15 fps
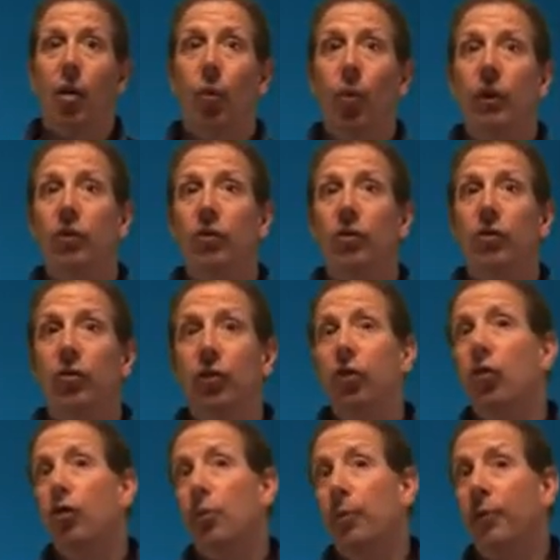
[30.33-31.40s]
what to
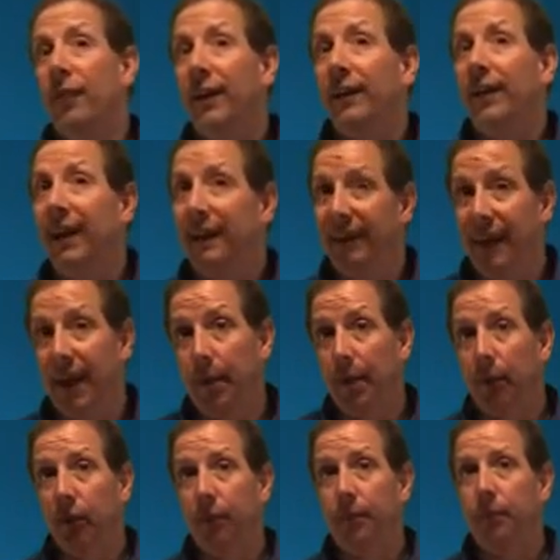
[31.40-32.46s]
do to prevent that
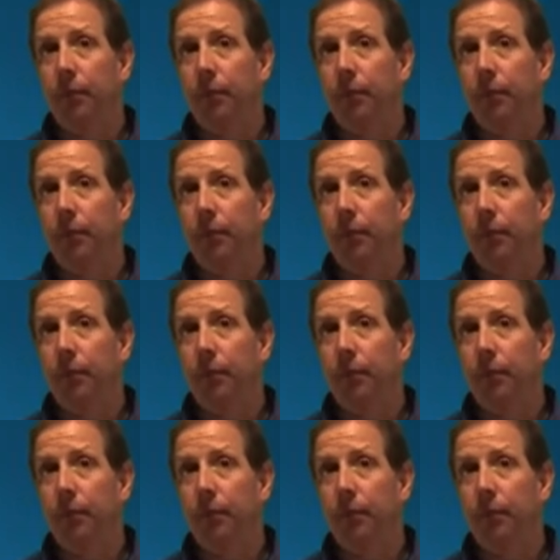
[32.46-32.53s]
damage.